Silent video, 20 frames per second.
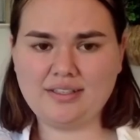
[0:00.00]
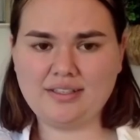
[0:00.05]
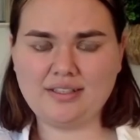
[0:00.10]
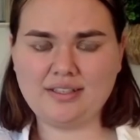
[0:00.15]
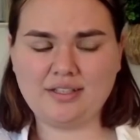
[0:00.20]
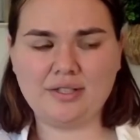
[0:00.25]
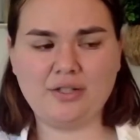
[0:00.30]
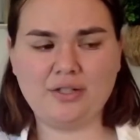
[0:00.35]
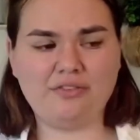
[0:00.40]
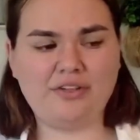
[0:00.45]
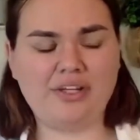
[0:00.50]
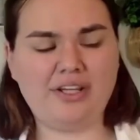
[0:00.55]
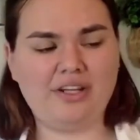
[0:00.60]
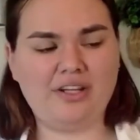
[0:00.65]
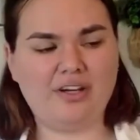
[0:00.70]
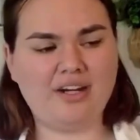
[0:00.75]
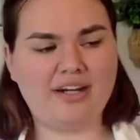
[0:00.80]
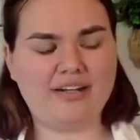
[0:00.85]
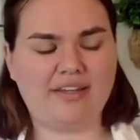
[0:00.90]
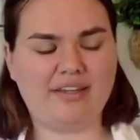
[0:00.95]
And over
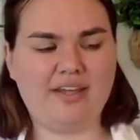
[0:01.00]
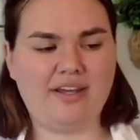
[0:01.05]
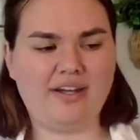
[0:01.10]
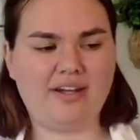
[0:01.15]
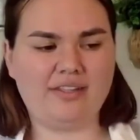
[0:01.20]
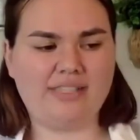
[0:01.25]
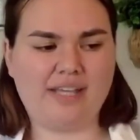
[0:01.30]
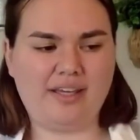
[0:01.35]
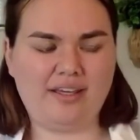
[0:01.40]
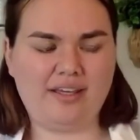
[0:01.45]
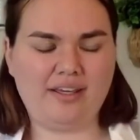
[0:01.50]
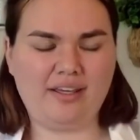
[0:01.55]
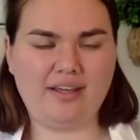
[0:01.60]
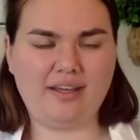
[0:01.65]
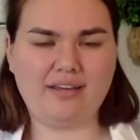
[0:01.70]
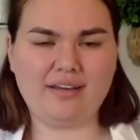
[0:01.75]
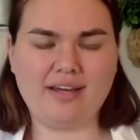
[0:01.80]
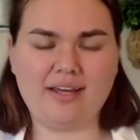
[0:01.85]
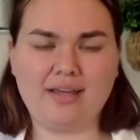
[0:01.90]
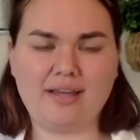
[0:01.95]
here on
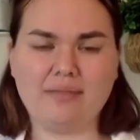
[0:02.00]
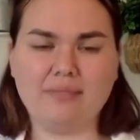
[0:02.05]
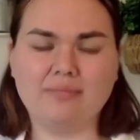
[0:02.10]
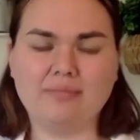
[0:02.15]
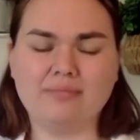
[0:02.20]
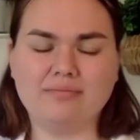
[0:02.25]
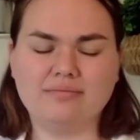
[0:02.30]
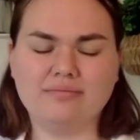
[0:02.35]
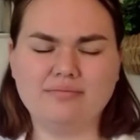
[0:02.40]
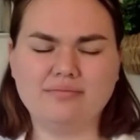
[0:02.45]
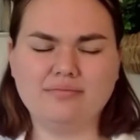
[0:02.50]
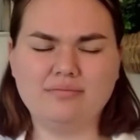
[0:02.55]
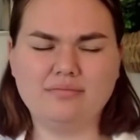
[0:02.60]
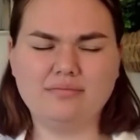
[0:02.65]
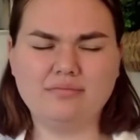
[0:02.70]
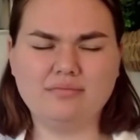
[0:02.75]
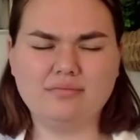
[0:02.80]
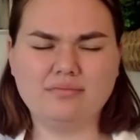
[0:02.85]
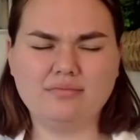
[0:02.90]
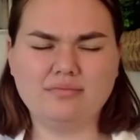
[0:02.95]
caretaking, I am
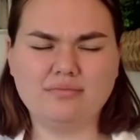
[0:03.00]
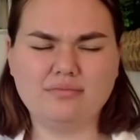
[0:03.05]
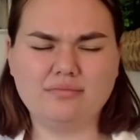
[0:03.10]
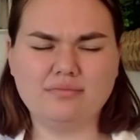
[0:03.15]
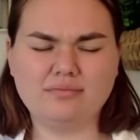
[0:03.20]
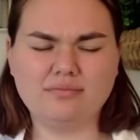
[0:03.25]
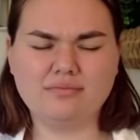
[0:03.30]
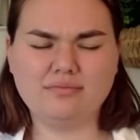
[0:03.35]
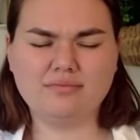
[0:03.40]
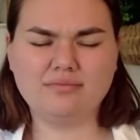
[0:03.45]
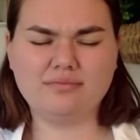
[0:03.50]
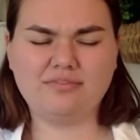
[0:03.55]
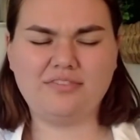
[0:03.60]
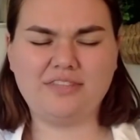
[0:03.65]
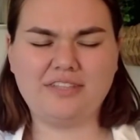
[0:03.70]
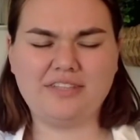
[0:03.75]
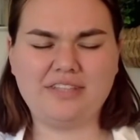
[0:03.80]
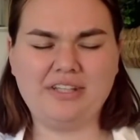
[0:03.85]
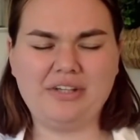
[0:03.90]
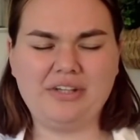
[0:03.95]

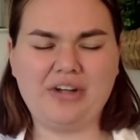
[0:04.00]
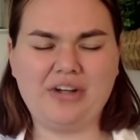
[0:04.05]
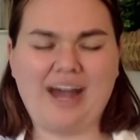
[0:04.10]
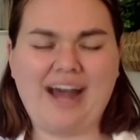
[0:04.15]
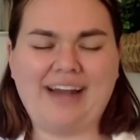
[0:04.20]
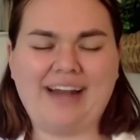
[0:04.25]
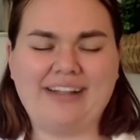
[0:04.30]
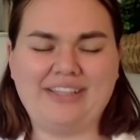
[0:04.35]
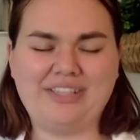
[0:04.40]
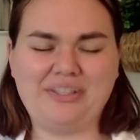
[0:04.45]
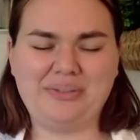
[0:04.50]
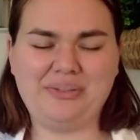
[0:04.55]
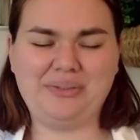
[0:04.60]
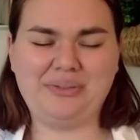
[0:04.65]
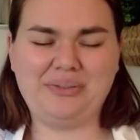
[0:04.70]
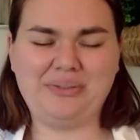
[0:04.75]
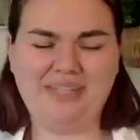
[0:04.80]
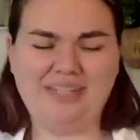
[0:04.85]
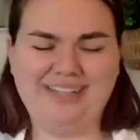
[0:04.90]
feeling gratitude